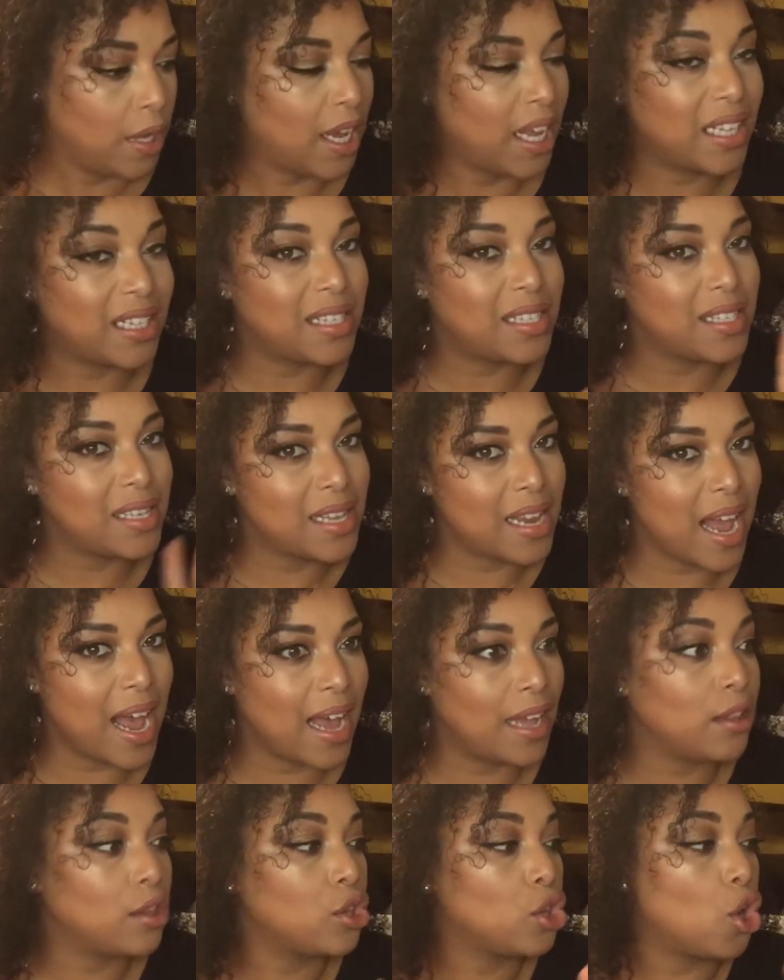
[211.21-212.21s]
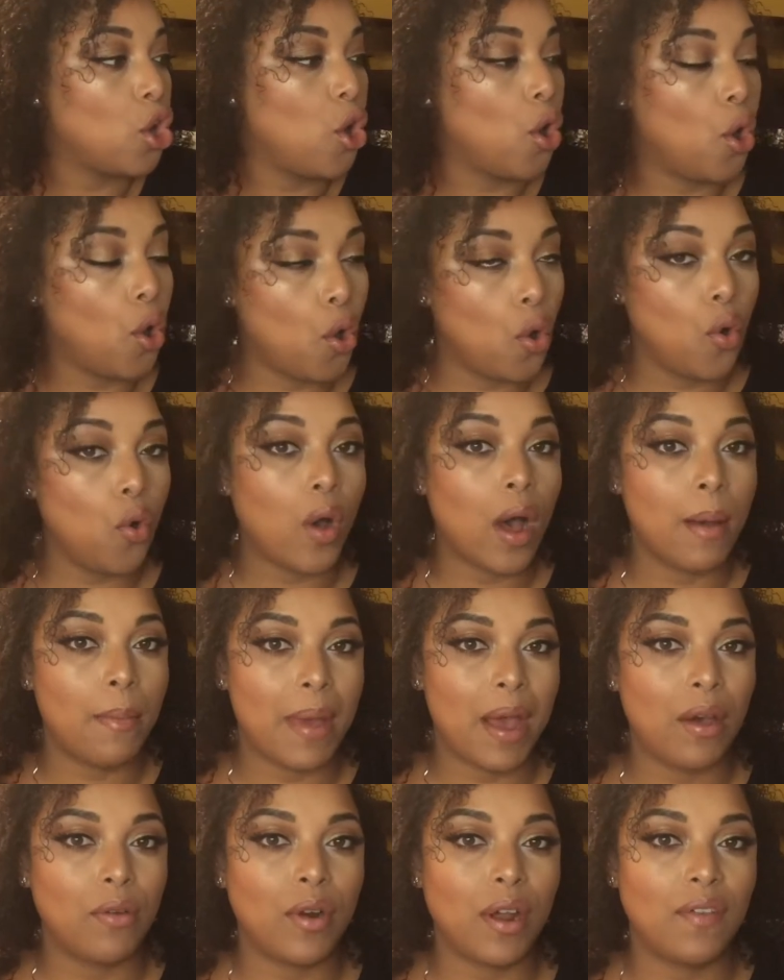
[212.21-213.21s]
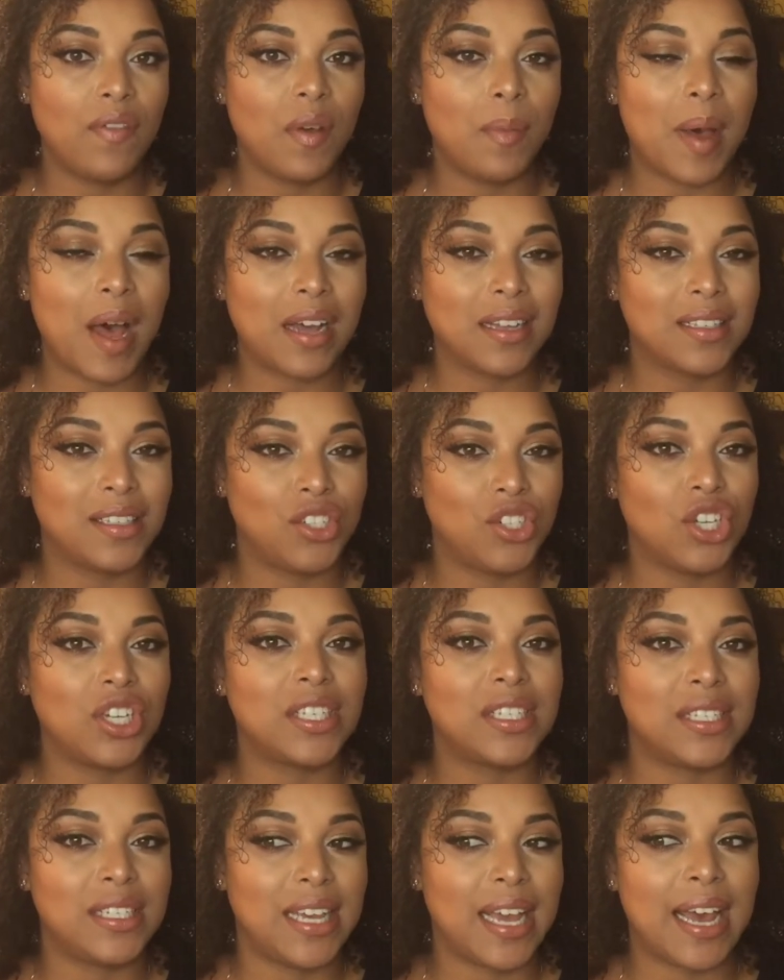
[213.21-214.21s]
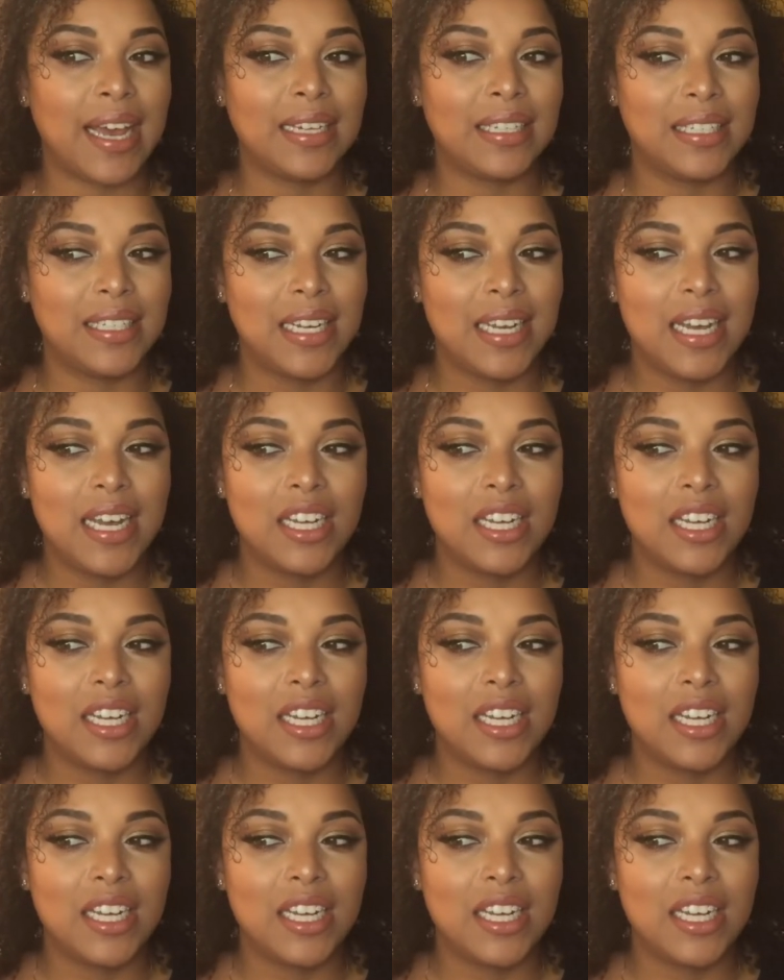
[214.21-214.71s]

it's not the whole amount of the box just yet,